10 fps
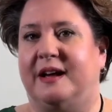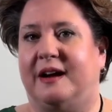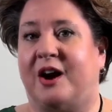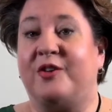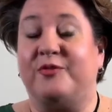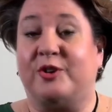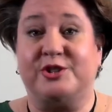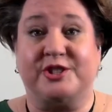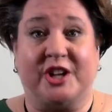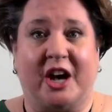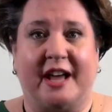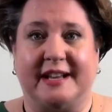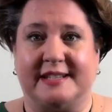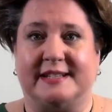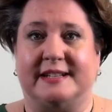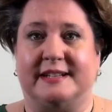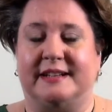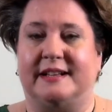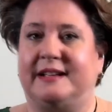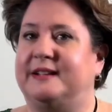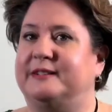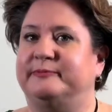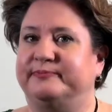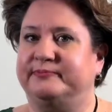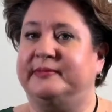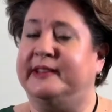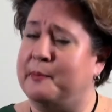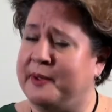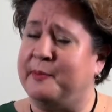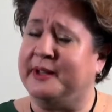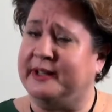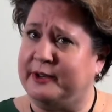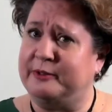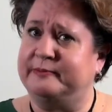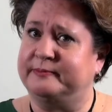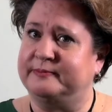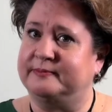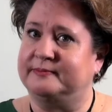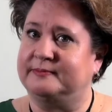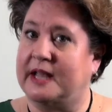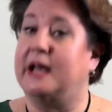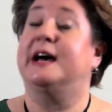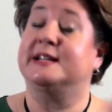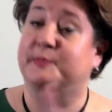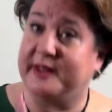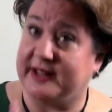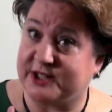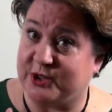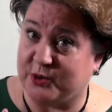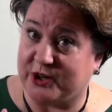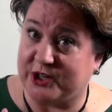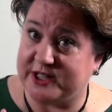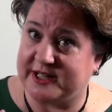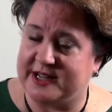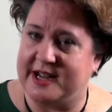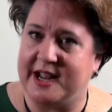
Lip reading: our first thought isn't lumpy pillow, husband that snores.